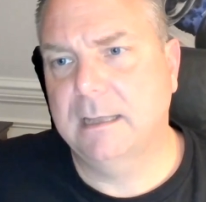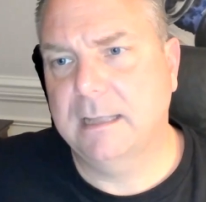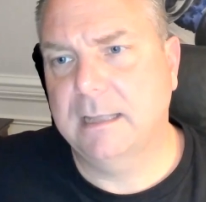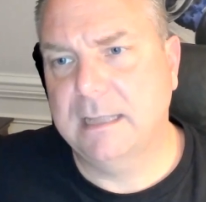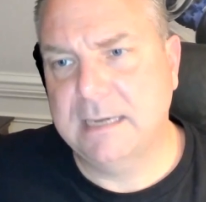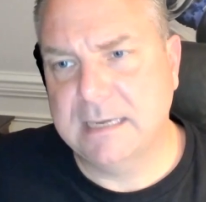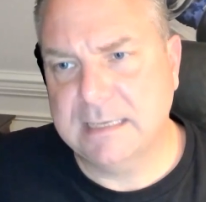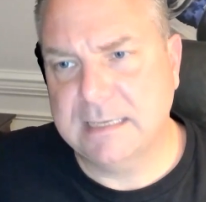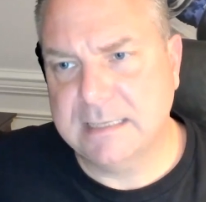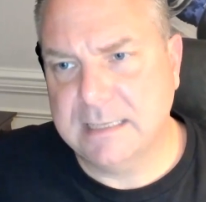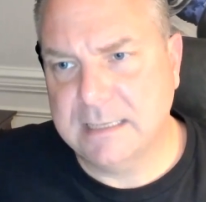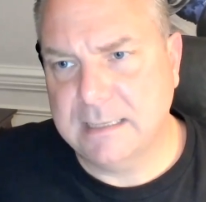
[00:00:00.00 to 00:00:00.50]

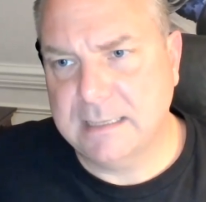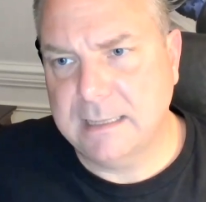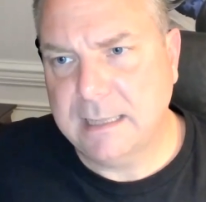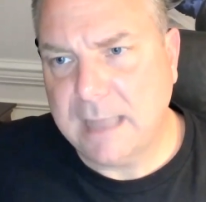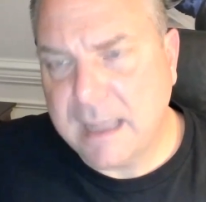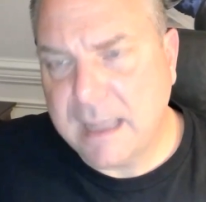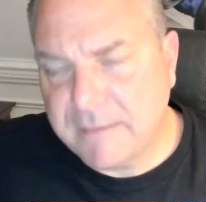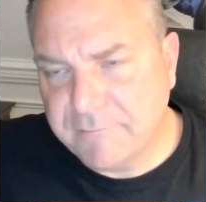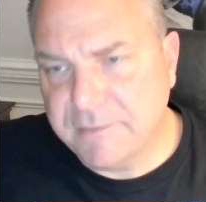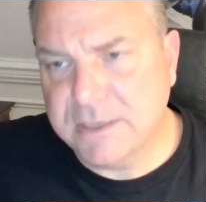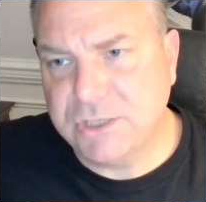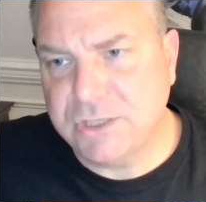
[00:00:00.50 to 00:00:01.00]
it, it,
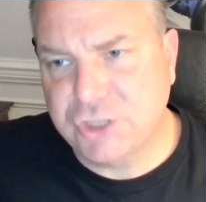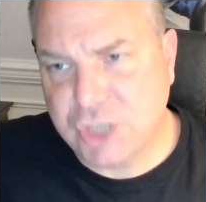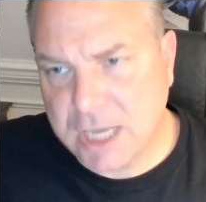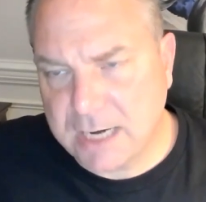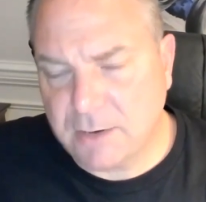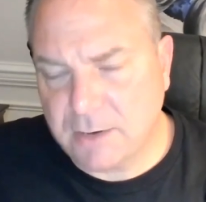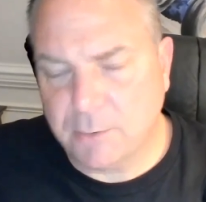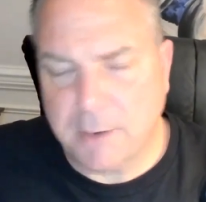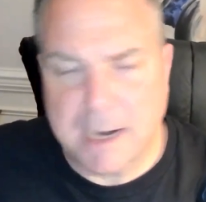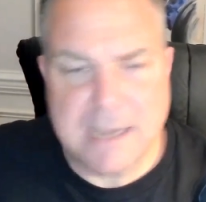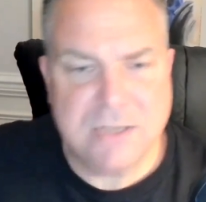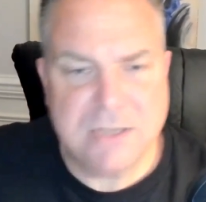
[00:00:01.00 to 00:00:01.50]
every
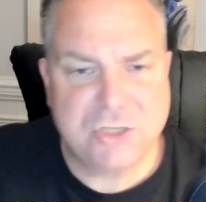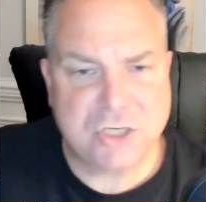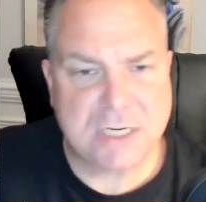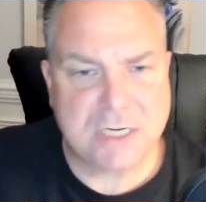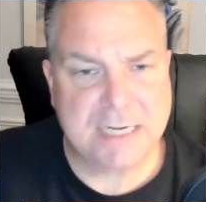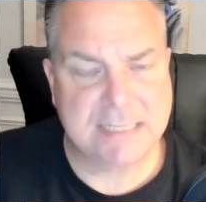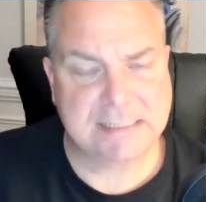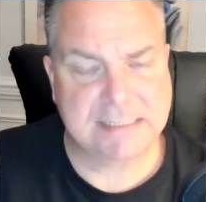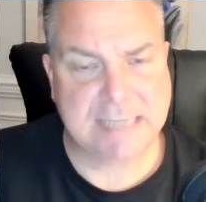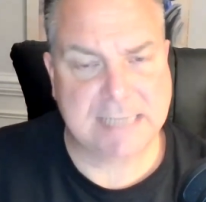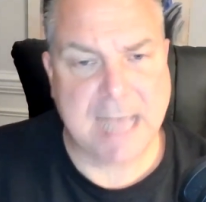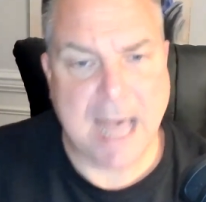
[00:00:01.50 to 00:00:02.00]
generation
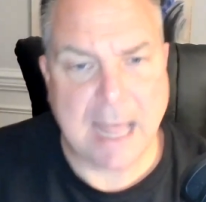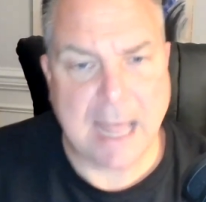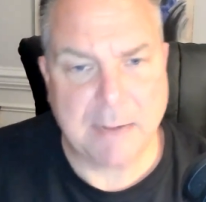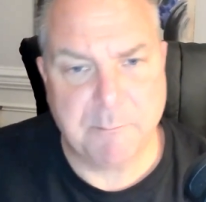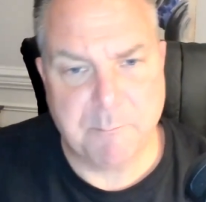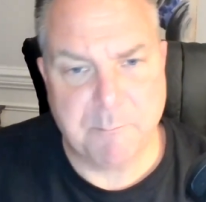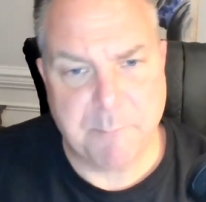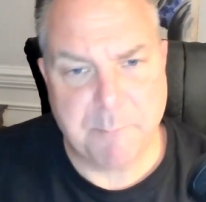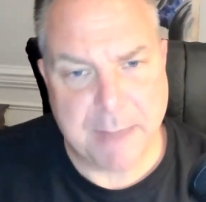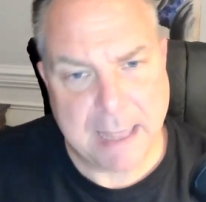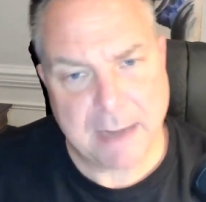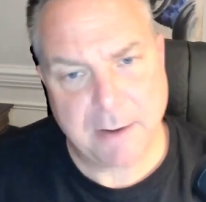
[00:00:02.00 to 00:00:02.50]
has
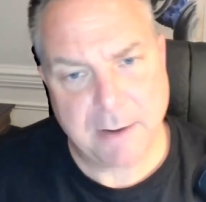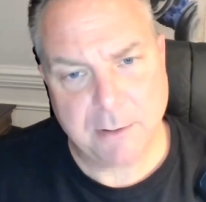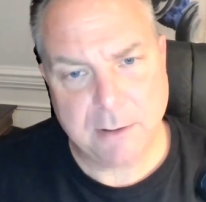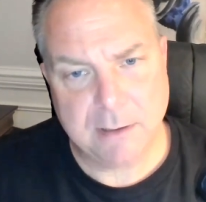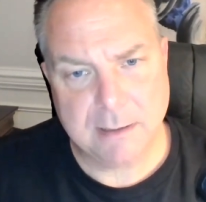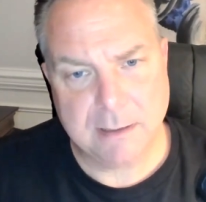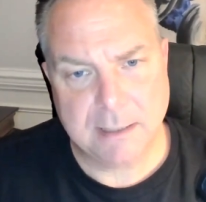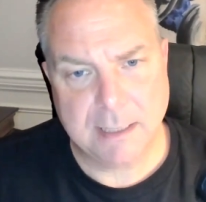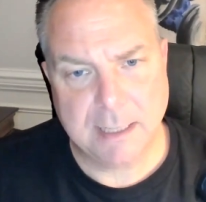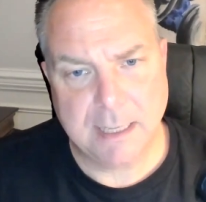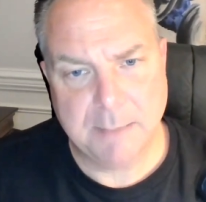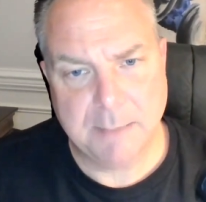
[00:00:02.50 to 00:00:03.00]
gotten
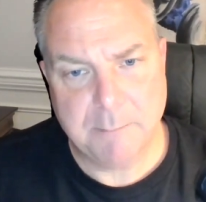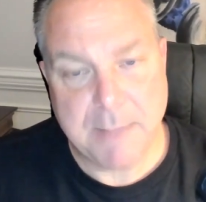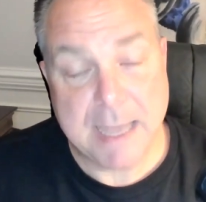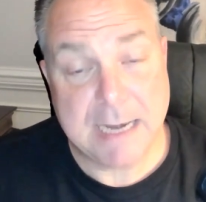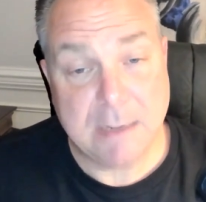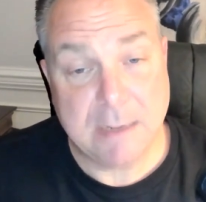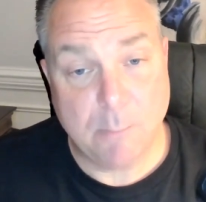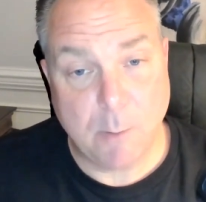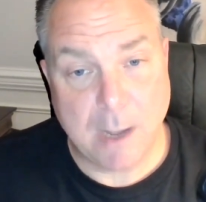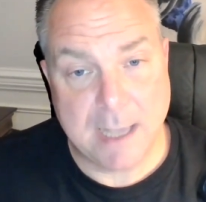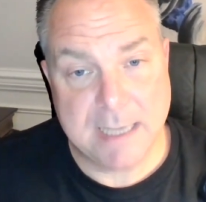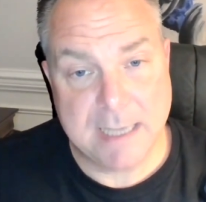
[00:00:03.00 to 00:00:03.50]
better in
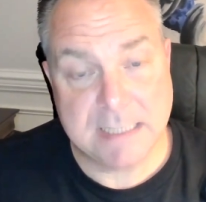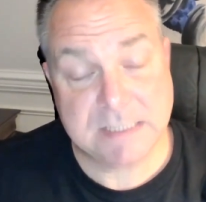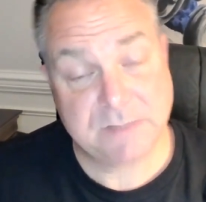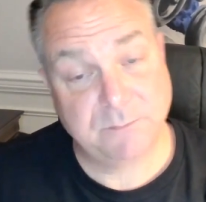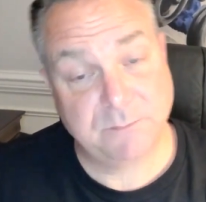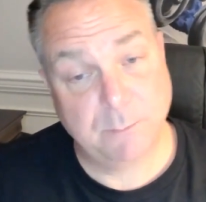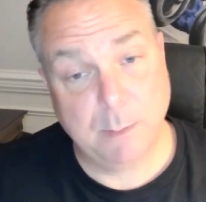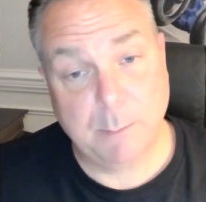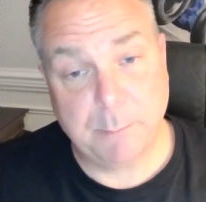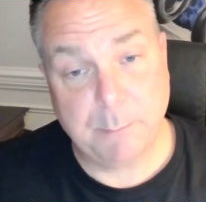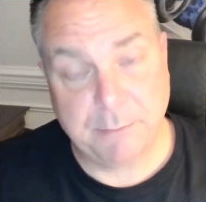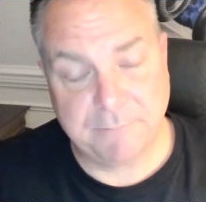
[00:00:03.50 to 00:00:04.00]
many ways
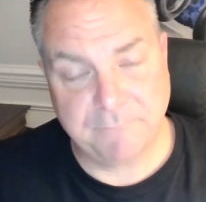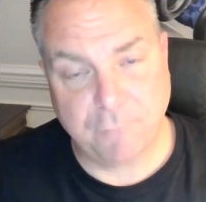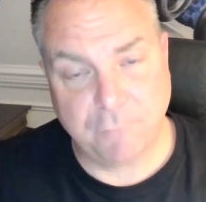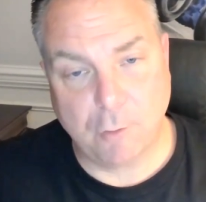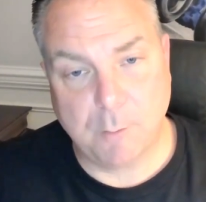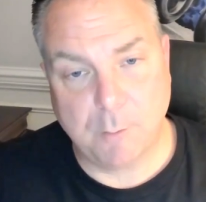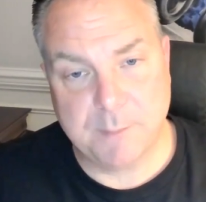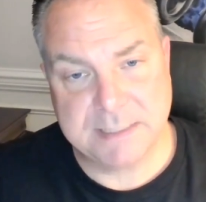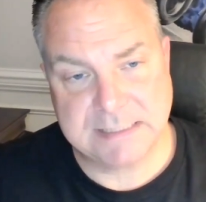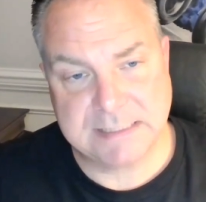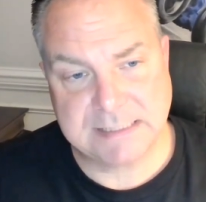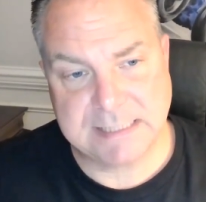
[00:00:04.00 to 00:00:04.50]
from a
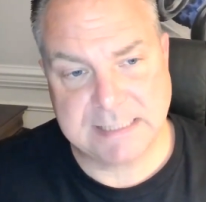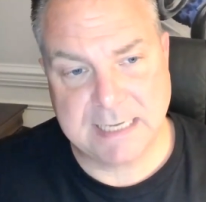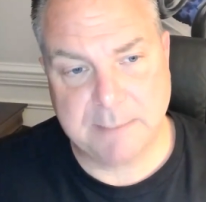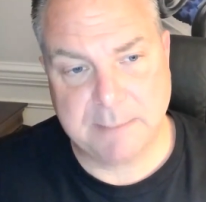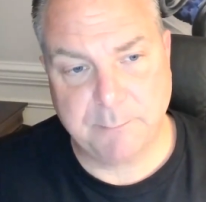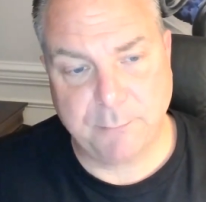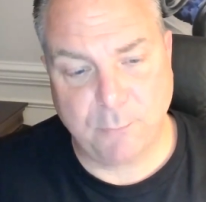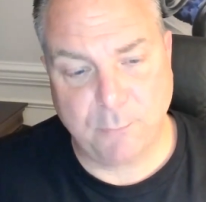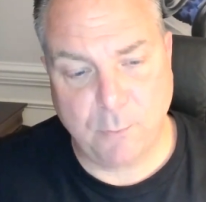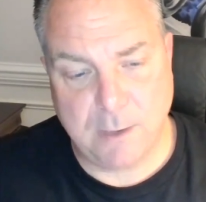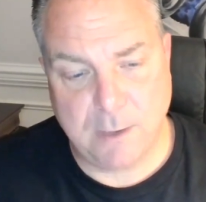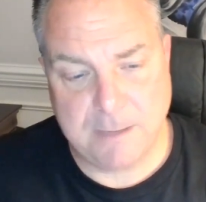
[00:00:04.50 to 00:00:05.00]
performance
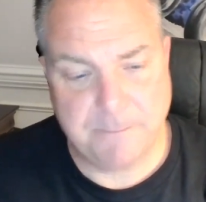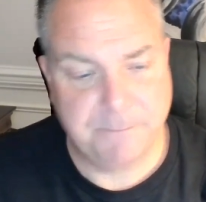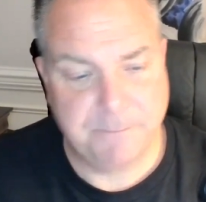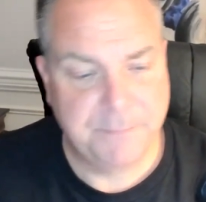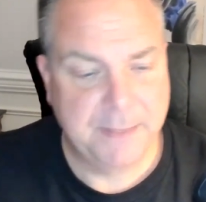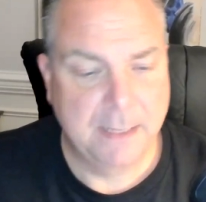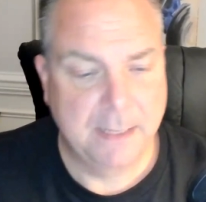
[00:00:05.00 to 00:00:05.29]
standpoint.